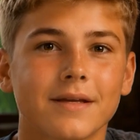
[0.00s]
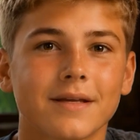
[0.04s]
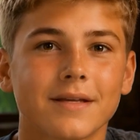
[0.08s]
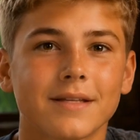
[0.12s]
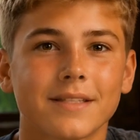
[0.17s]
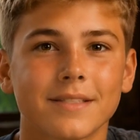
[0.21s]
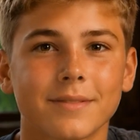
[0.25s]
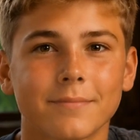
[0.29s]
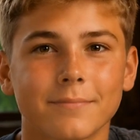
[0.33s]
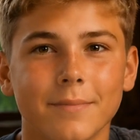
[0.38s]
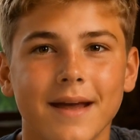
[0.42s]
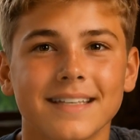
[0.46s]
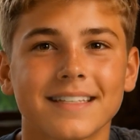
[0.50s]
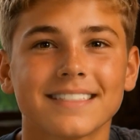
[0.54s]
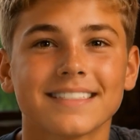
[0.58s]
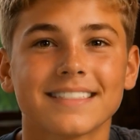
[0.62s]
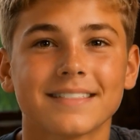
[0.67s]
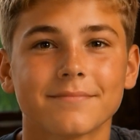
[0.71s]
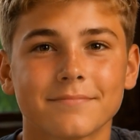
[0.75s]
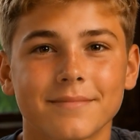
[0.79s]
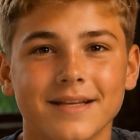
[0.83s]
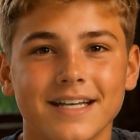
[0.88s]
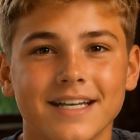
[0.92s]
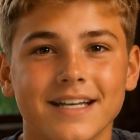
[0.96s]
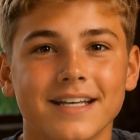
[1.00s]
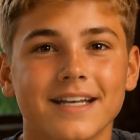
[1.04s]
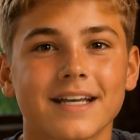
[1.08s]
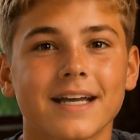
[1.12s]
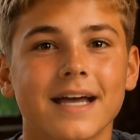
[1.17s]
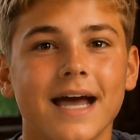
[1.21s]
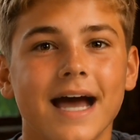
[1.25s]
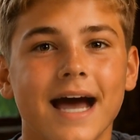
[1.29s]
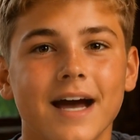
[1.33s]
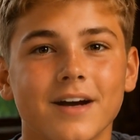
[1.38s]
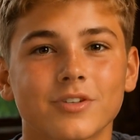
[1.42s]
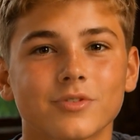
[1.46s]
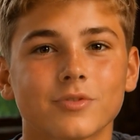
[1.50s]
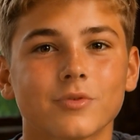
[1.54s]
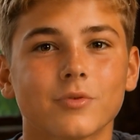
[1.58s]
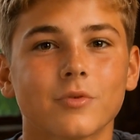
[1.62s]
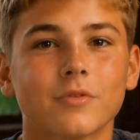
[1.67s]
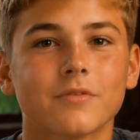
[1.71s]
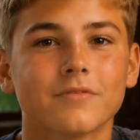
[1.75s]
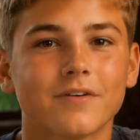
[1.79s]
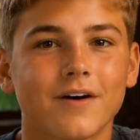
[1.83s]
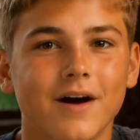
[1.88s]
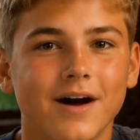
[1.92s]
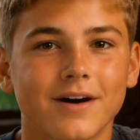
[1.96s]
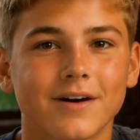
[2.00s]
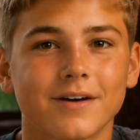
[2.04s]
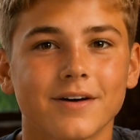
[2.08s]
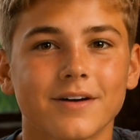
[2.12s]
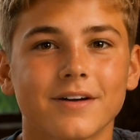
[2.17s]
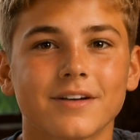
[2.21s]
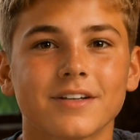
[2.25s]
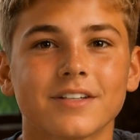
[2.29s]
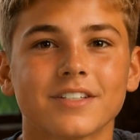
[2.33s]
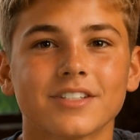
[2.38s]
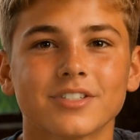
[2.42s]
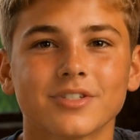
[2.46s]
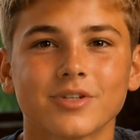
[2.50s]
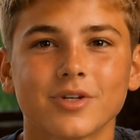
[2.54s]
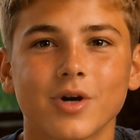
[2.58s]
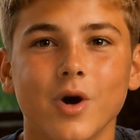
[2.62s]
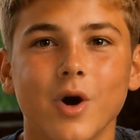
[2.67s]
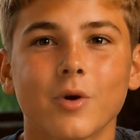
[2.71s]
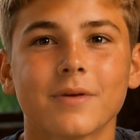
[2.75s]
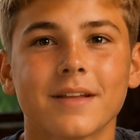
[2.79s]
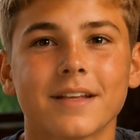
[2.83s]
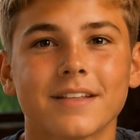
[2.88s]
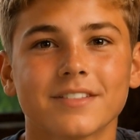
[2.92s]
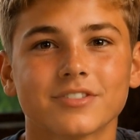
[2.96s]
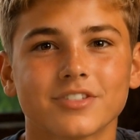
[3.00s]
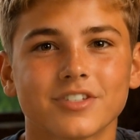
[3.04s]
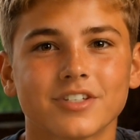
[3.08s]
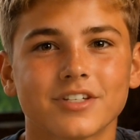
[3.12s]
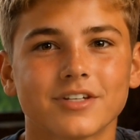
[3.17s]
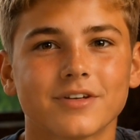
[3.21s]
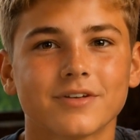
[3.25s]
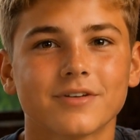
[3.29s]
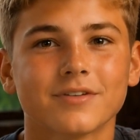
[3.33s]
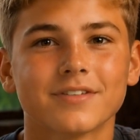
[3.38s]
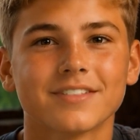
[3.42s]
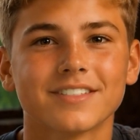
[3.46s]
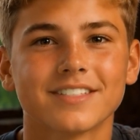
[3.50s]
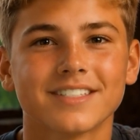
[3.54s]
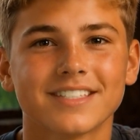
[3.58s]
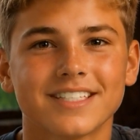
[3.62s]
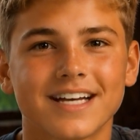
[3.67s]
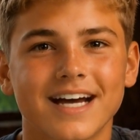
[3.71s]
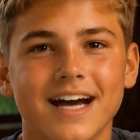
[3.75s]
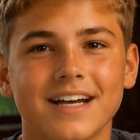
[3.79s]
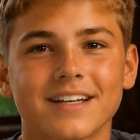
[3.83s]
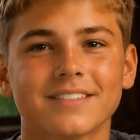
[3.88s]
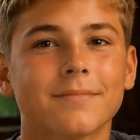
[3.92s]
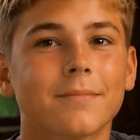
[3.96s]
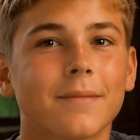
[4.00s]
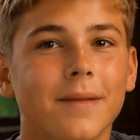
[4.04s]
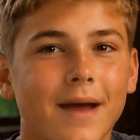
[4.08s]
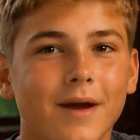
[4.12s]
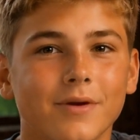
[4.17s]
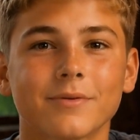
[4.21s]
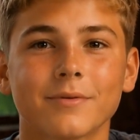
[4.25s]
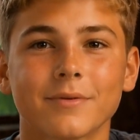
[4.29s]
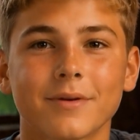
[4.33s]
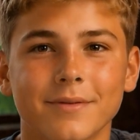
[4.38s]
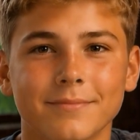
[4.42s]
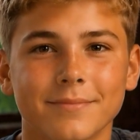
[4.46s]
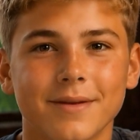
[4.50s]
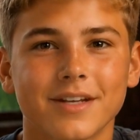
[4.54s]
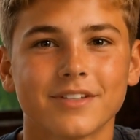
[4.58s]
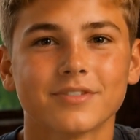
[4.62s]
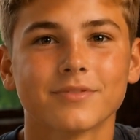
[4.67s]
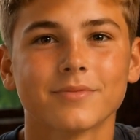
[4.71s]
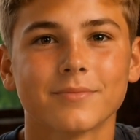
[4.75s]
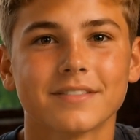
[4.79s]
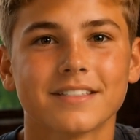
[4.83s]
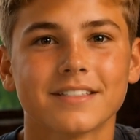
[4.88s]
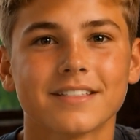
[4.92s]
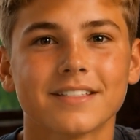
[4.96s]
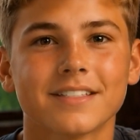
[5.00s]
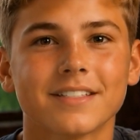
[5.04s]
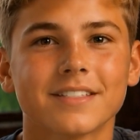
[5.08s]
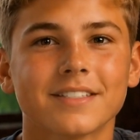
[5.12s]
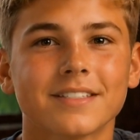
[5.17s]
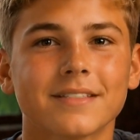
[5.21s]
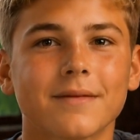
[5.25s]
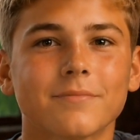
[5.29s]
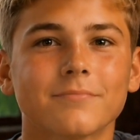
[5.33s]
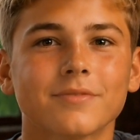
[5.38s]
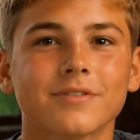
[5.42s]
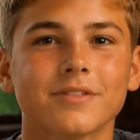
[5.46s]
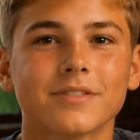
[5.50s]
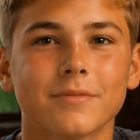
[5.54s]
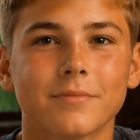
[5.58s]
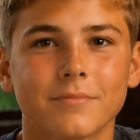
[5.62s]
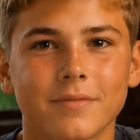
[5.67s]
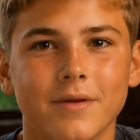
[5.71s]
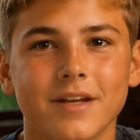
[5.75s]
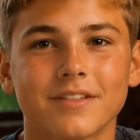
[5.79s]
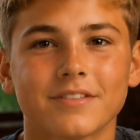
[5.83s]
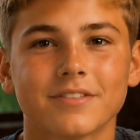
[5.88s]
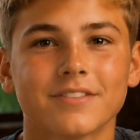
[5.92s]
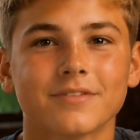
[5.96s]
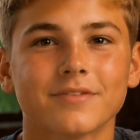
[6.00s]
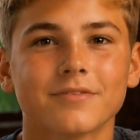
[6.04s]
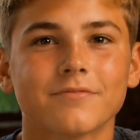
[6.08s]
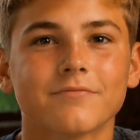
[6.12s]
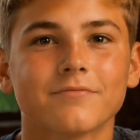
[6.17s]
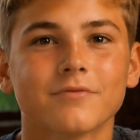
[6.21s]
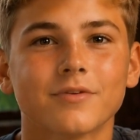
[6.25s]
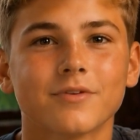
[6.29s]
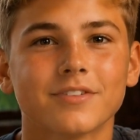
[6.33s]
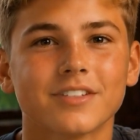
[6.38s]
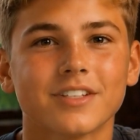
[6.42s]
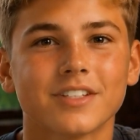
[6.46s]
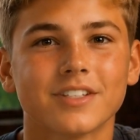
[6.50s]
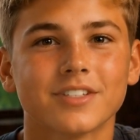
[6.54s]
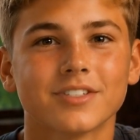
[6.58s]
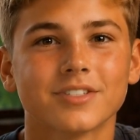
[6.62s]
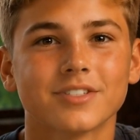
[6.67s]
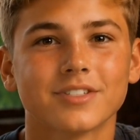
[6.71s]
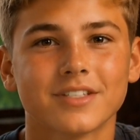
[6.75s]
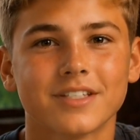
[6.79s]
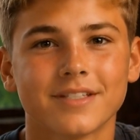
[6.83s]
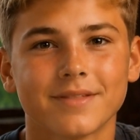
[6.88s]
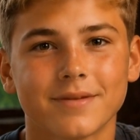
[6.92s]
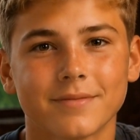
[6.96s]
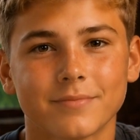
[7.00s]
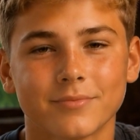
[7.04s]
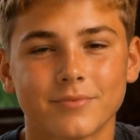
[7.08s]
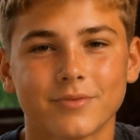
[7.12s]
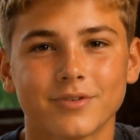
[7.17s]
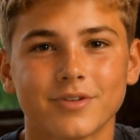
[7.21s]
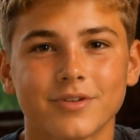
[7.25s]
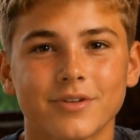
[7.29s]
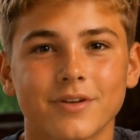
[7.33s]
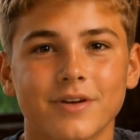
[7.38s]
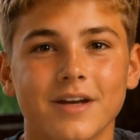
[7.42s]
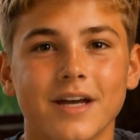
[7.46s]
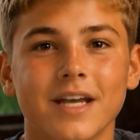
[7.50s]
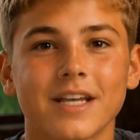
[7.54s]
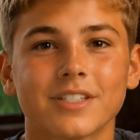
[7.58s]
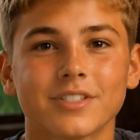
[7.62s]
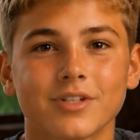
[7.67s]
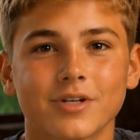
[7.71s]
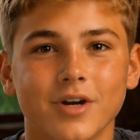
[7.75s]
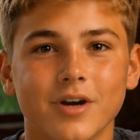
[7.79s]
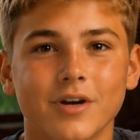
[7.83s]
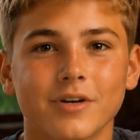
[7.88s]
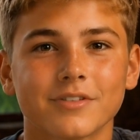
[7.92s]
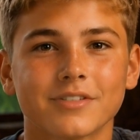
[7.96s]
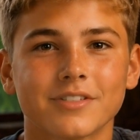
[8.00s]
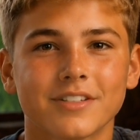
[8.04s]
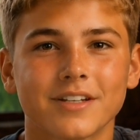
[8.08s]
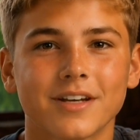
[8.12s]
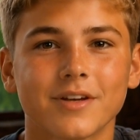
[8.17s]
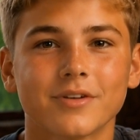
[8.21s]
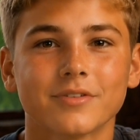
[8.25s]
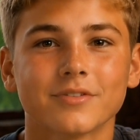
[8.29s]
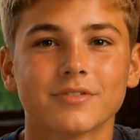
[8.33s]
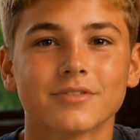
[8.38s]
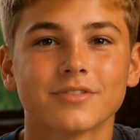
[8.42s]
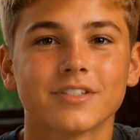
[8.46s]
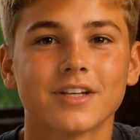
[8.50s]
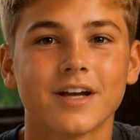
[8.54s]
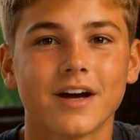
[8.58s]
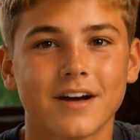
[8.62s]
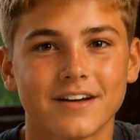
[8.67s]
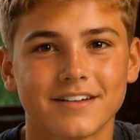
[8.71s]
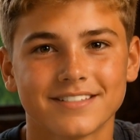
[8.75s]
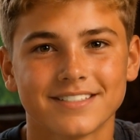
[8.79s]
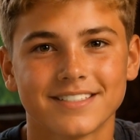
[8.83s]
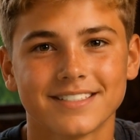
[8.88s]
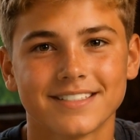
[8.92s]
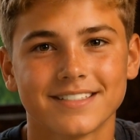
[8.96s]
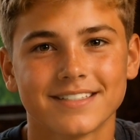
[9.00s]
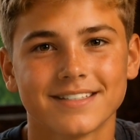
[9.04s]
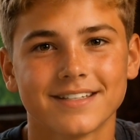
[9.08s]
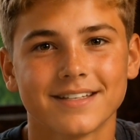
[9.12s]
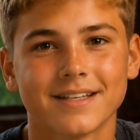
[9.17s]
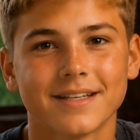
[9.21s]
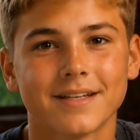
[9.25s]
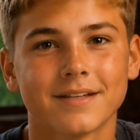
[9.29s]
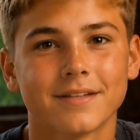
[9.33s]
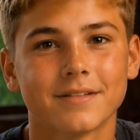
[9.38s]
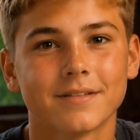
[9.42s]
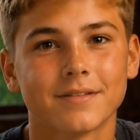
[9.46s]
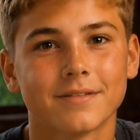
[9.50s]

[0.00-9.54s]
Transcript: Spicy meaning actual fire, so engineers design battery management systems to monitor voltage, temperature, and charge cycles constantly.